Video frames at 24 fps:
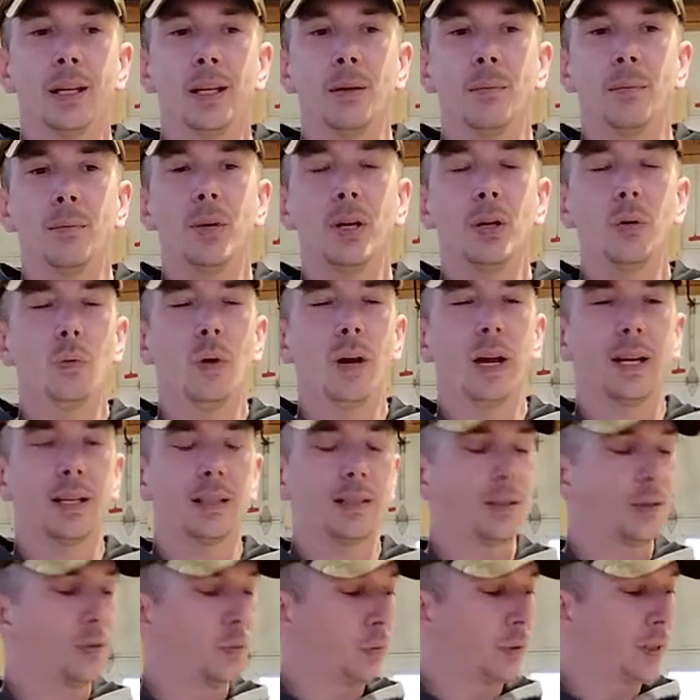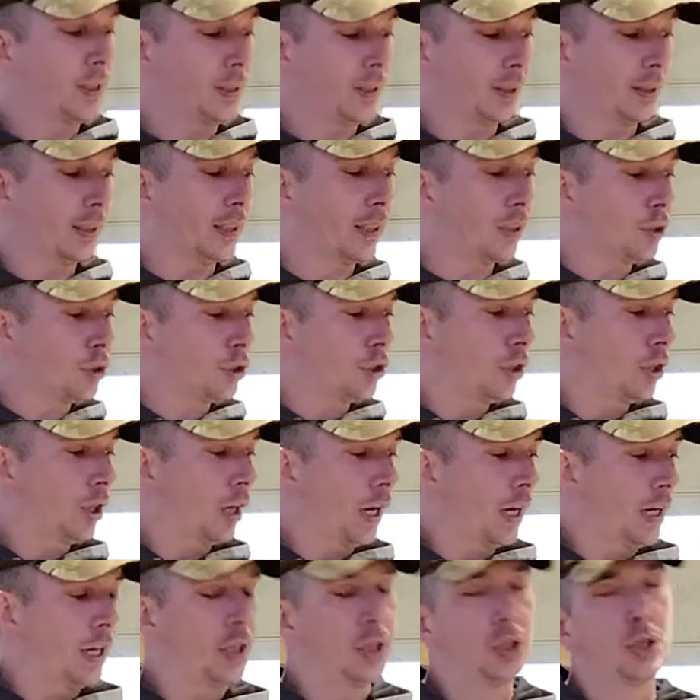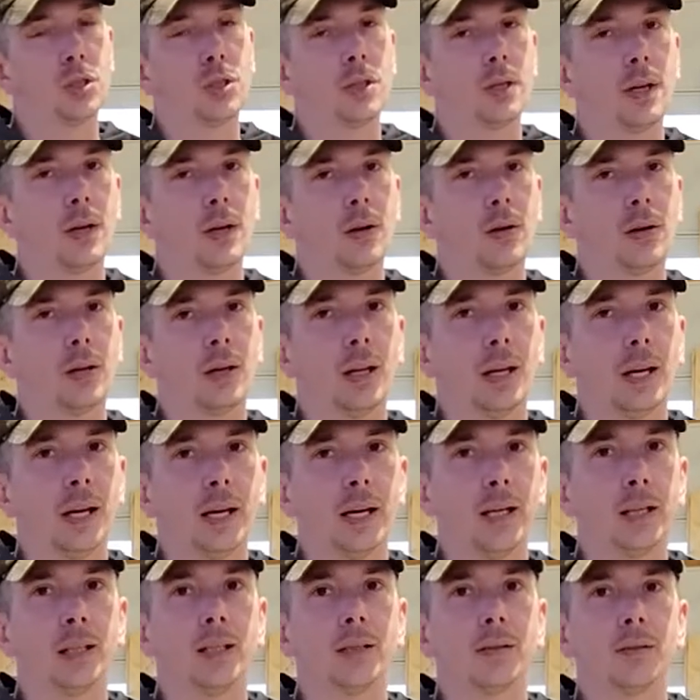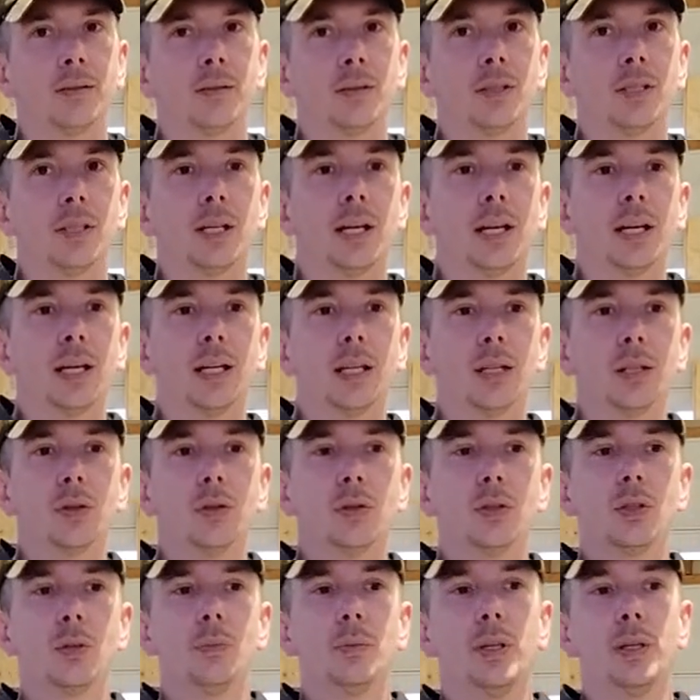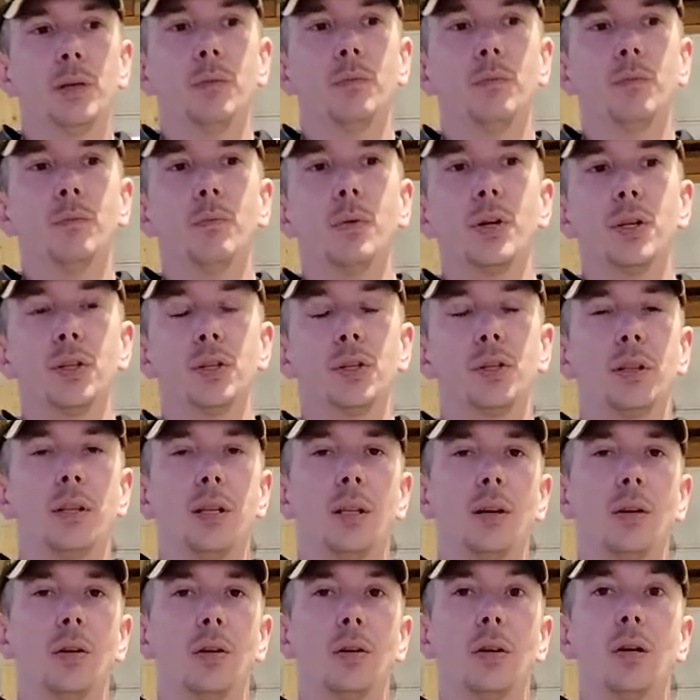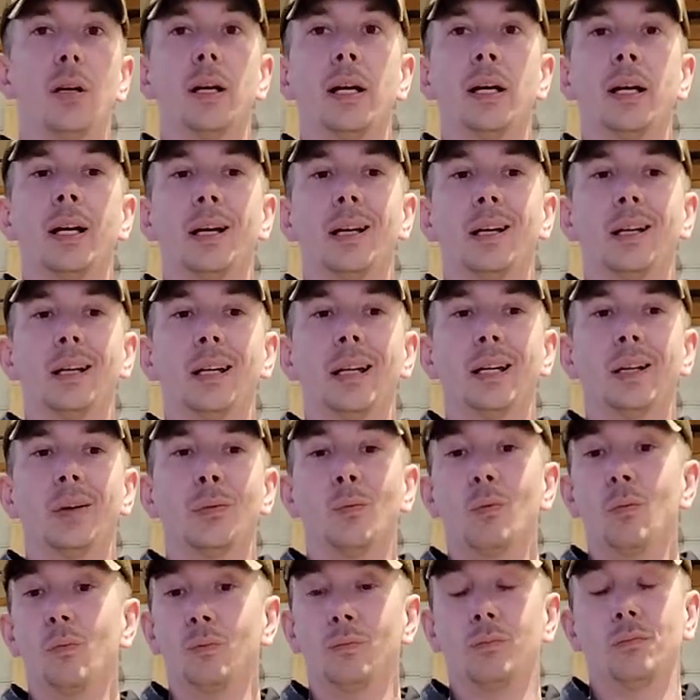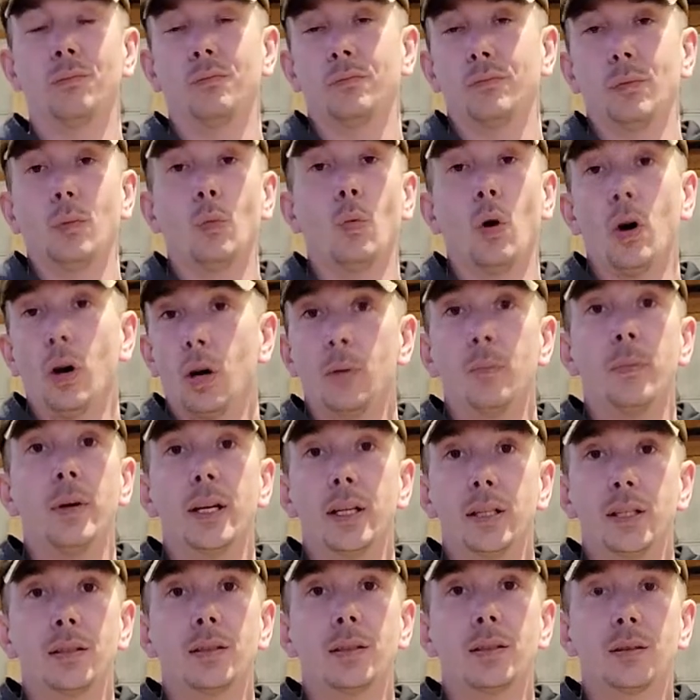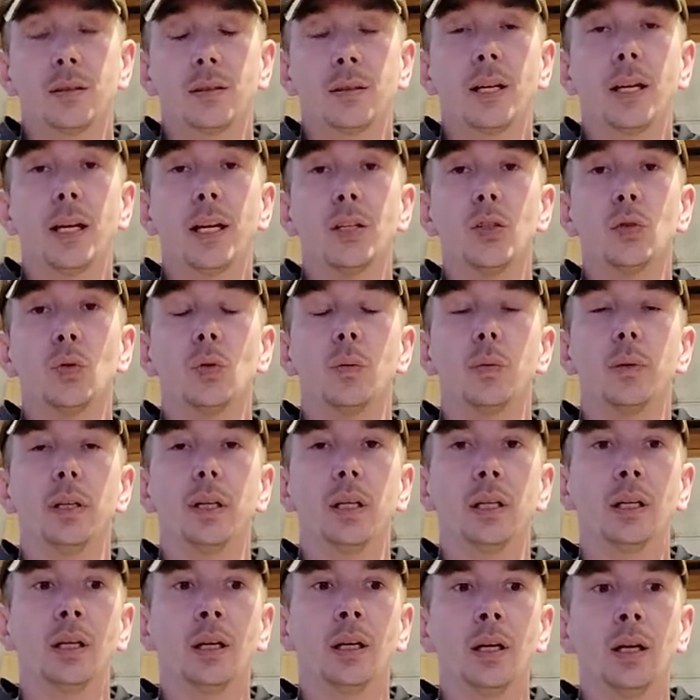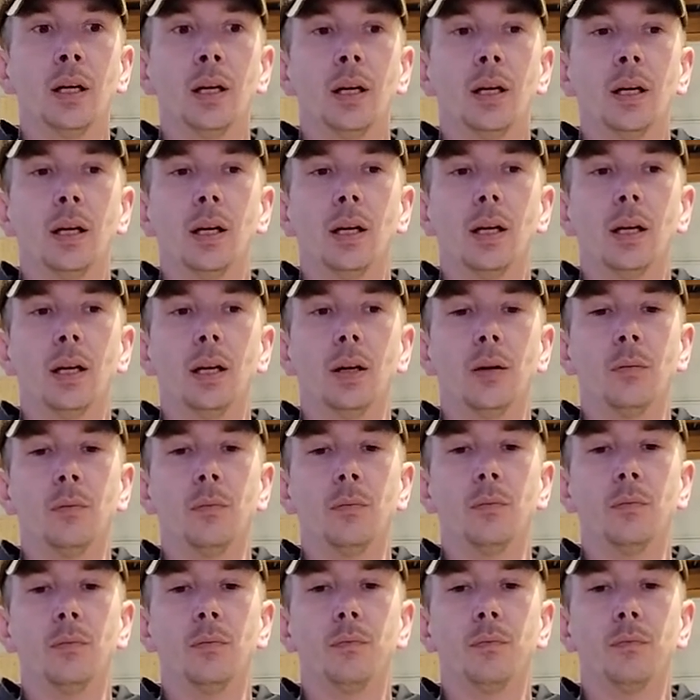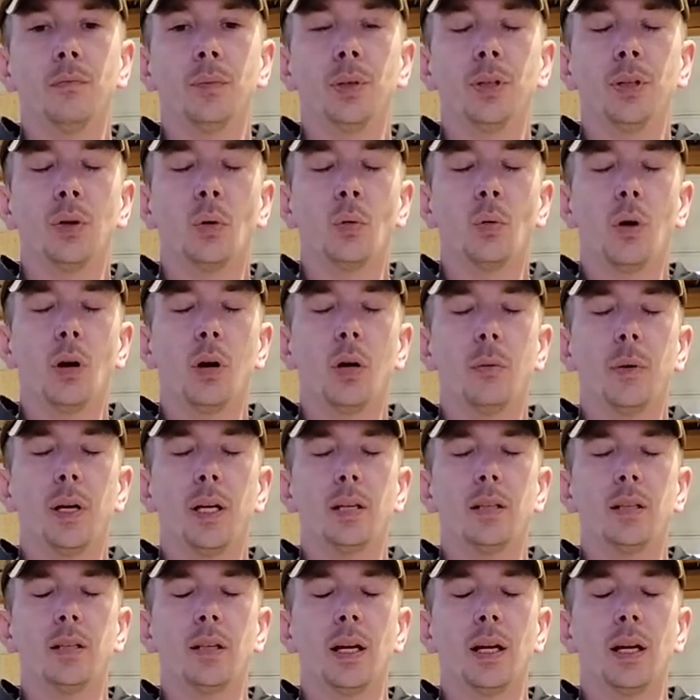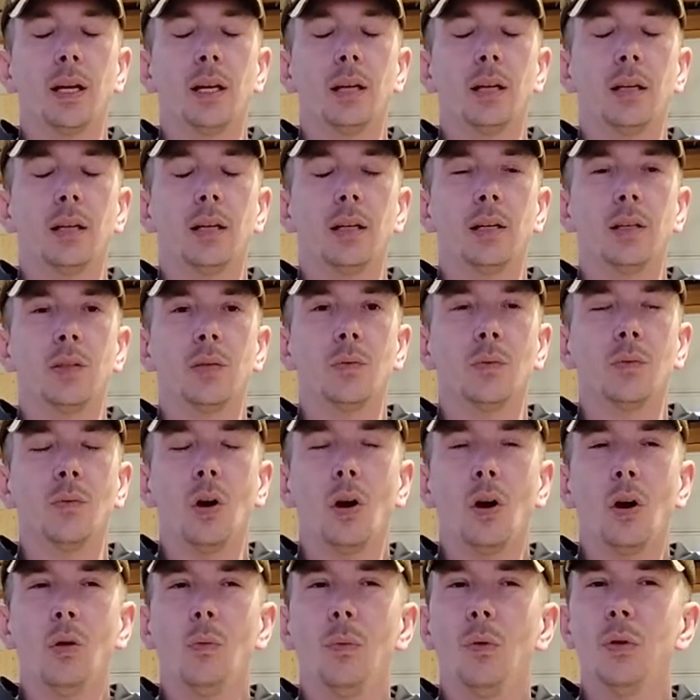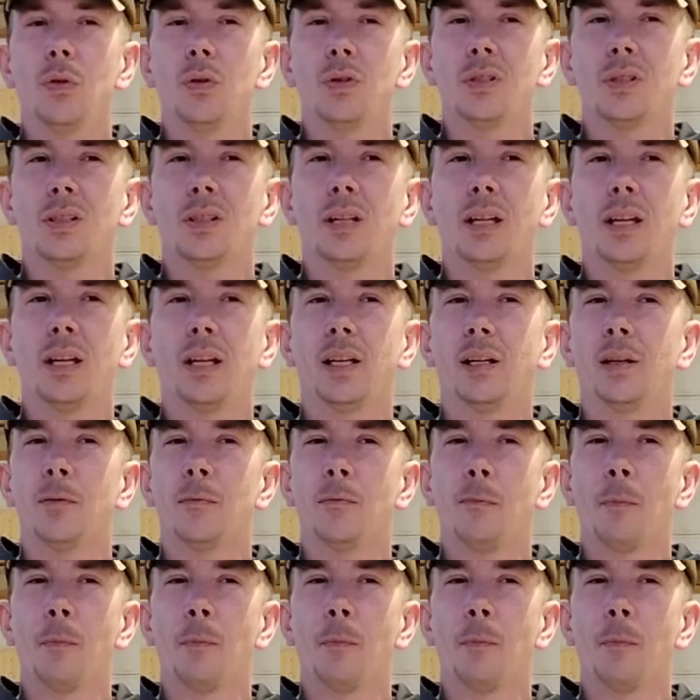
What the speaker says: Minwax has recently changed their line of stain. It used to be much thinner, like water-based stains would be, but their water-based stain is almost like